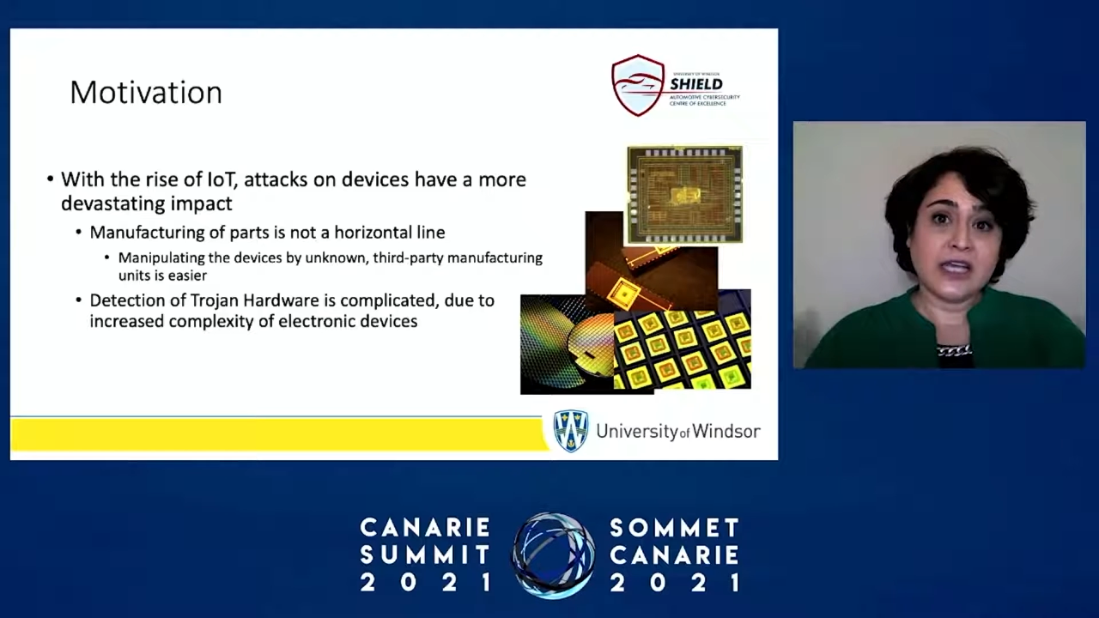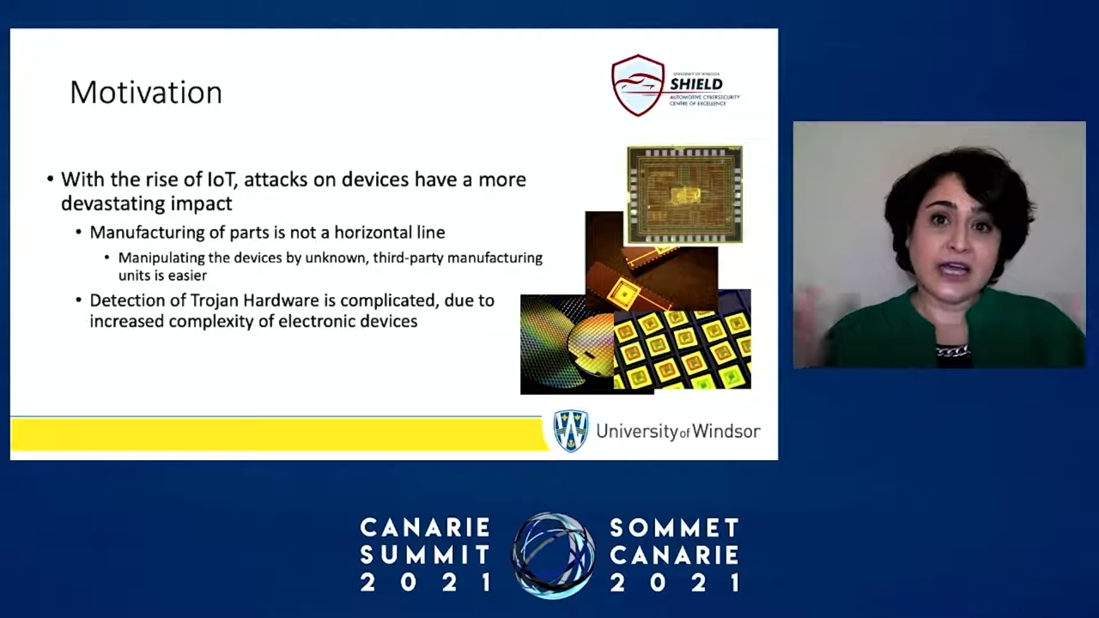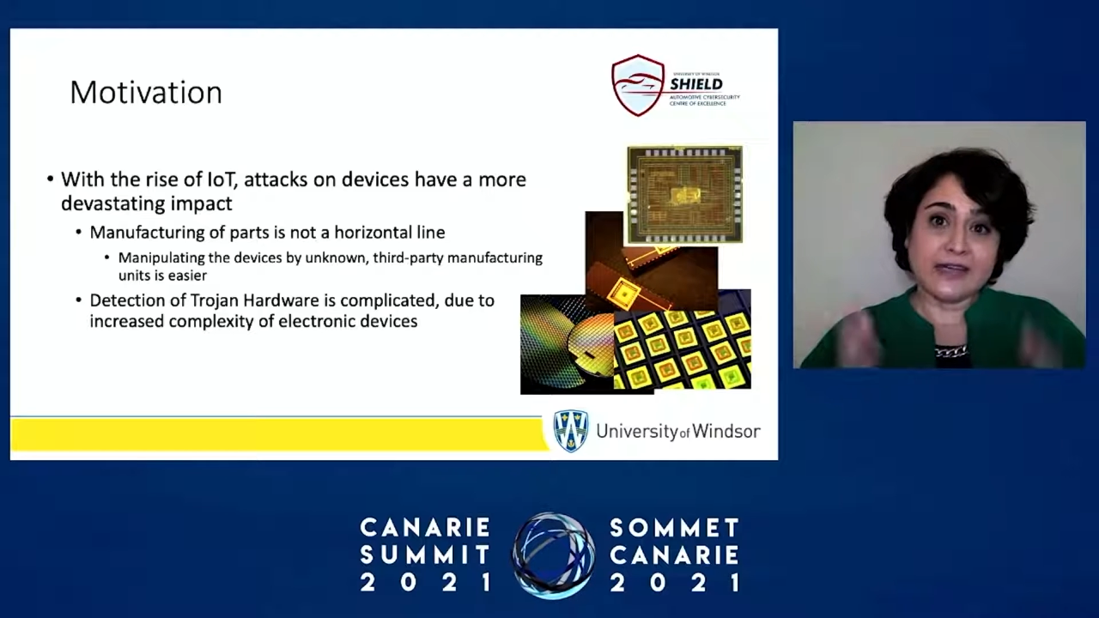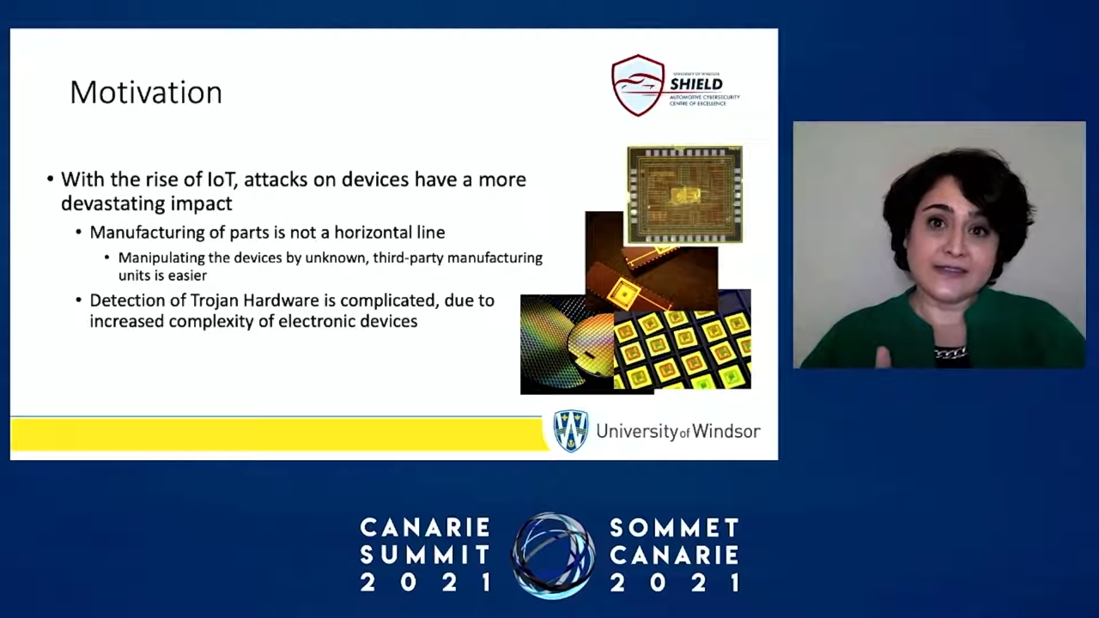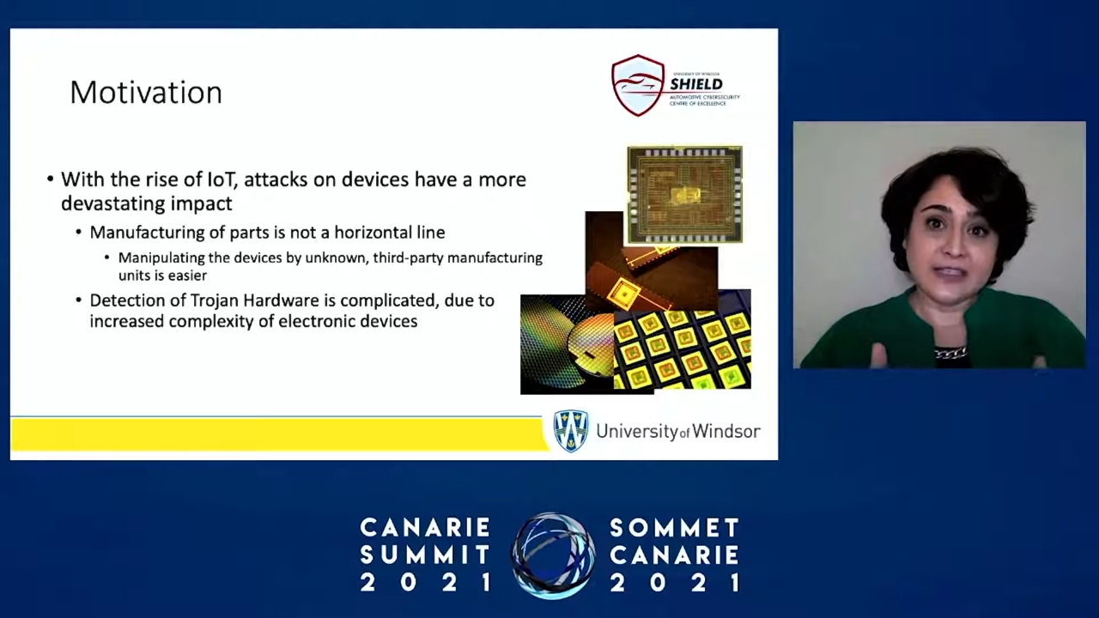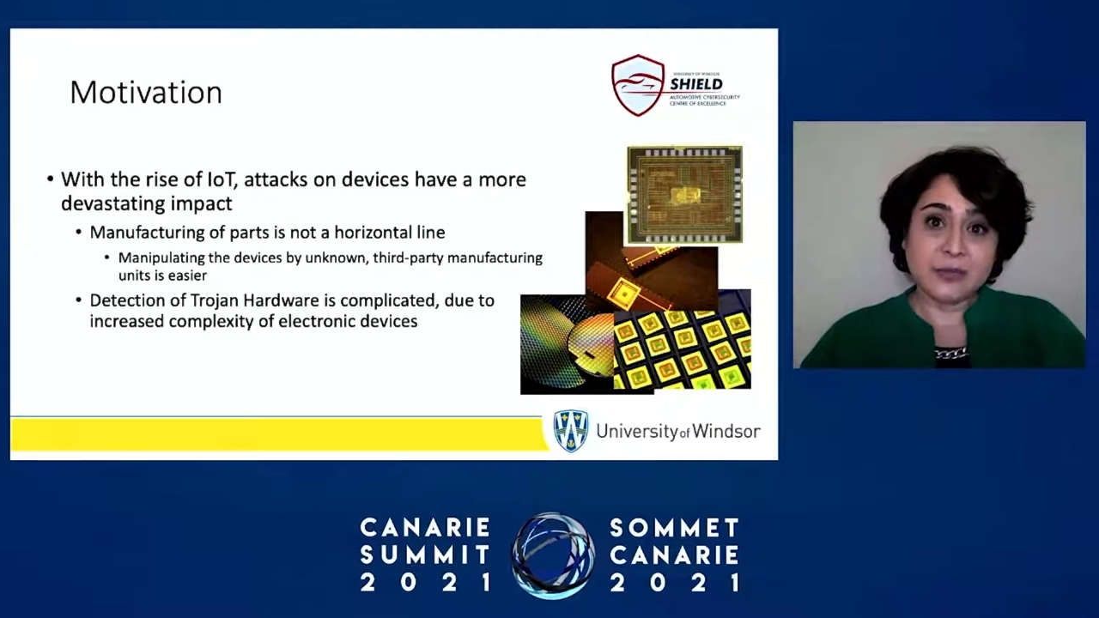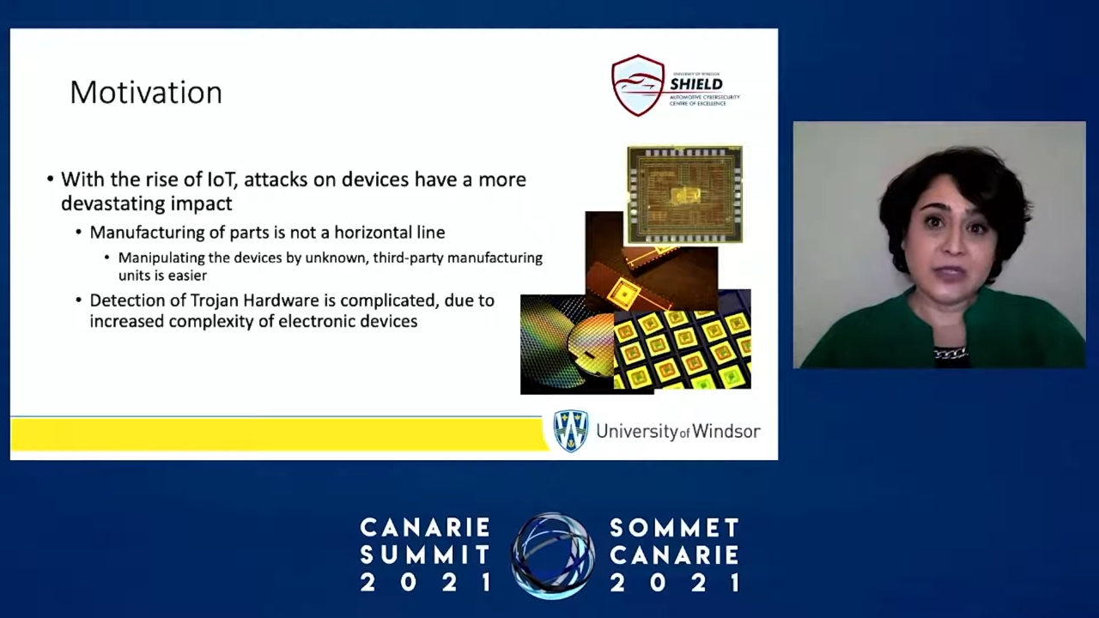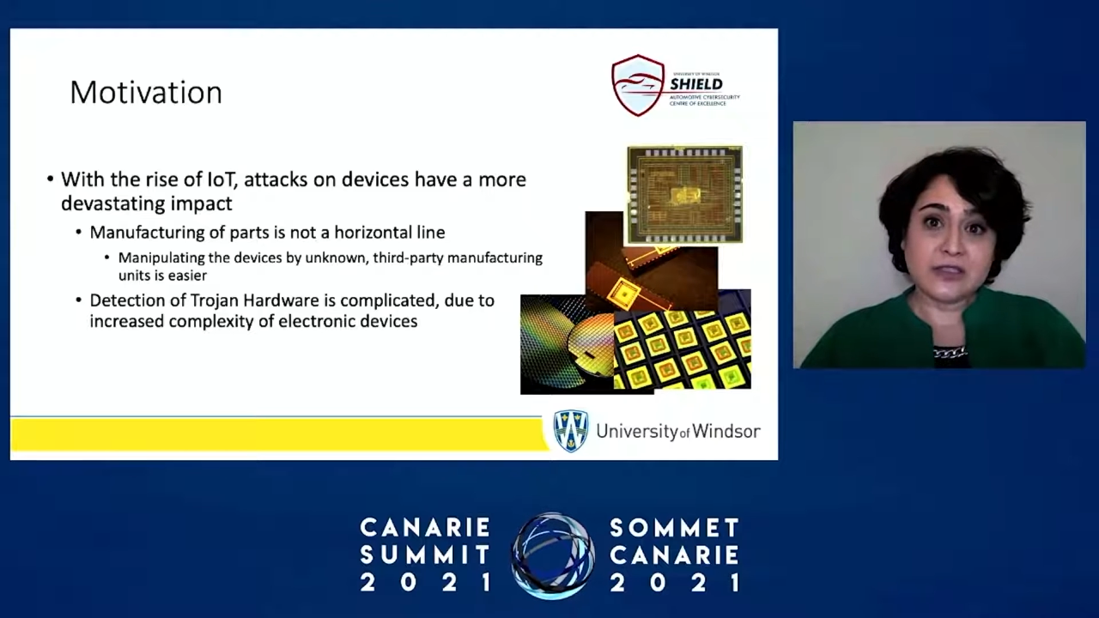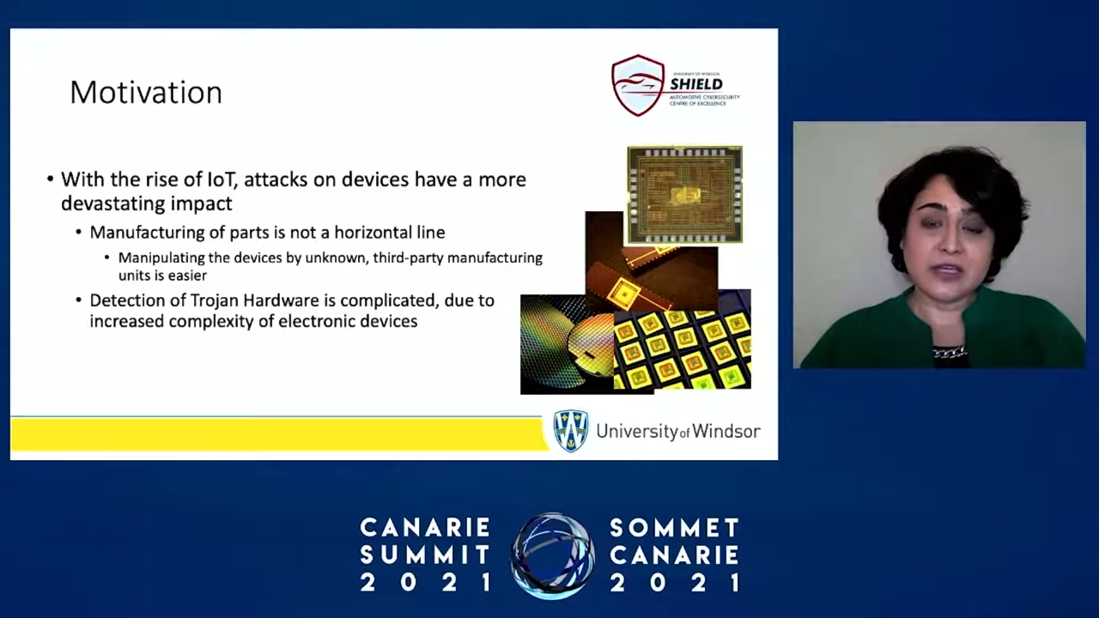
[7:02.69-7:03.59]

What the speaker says: assembled